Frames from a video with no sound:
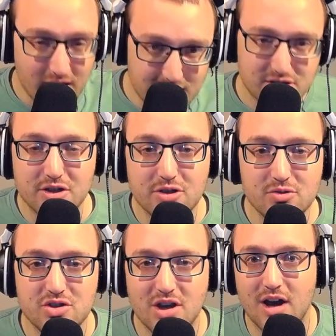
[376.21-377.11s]
It's a new
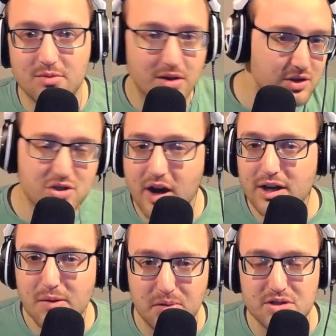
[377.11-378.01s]
genre. They're trying
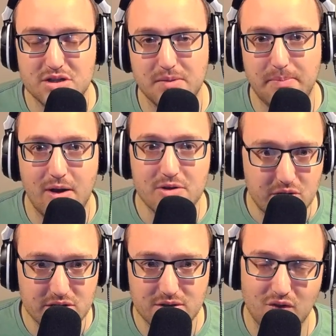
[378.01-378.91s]
to push the
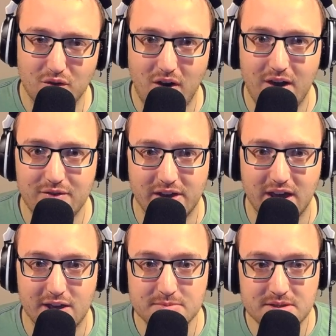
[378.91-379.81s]
boundaries of survival
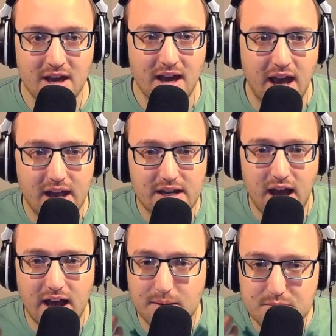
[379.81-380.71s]
games, and
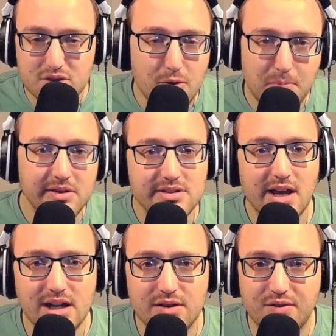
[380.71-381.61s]
and I'm super
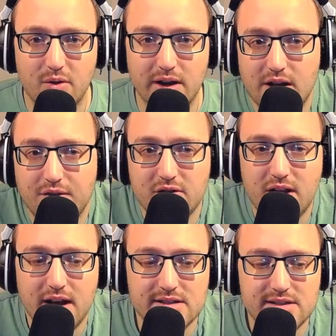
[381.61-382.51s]
excited for it. And if you're
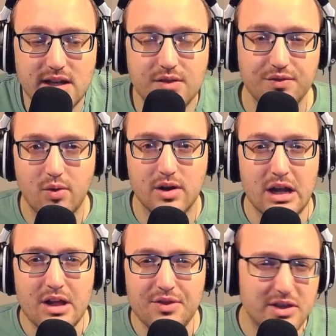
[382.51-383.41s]
not excited for it,
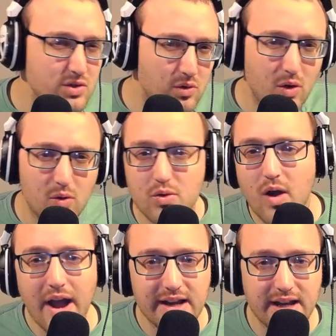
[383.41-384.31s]
then don't go
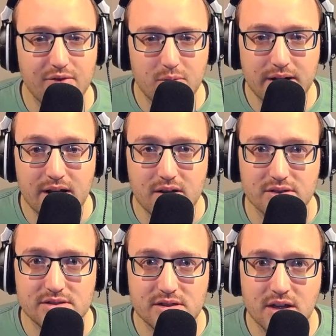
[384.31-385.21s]
grind everyone
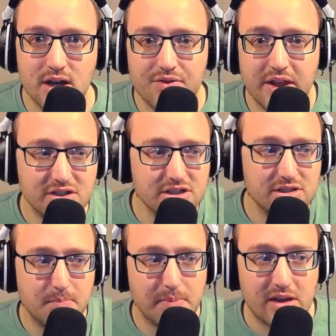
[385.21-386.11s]
else. Then just
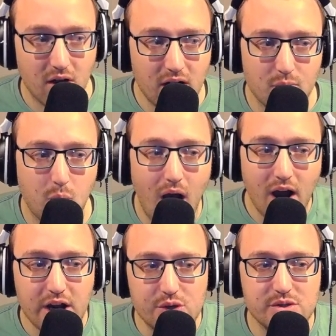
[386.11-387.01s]
be gone. Why
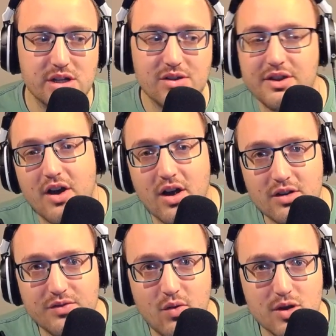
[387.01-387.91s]
are you still on the Ark
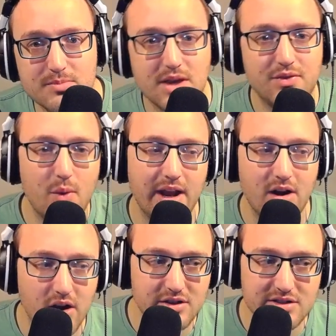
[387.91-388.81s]
forums if you hate
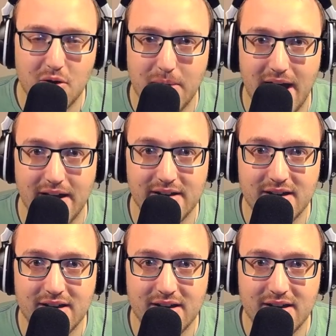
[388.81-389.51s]
Ark so bad?